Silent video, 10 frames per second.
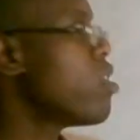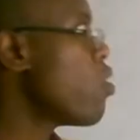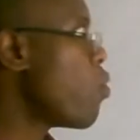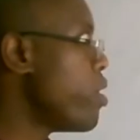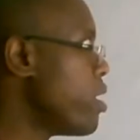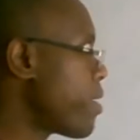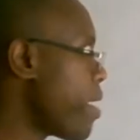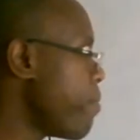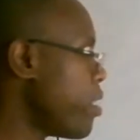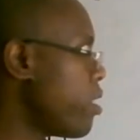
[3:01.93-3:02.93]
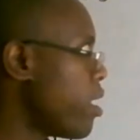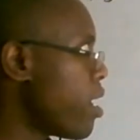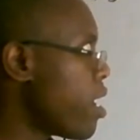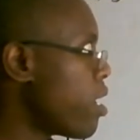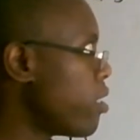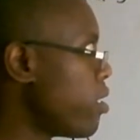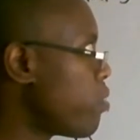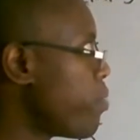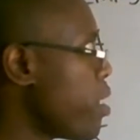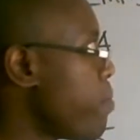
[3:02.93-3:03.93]
we determine the
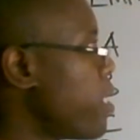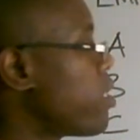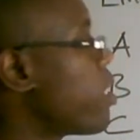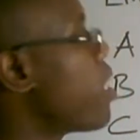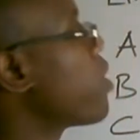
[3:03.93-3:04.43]
Spearman's rank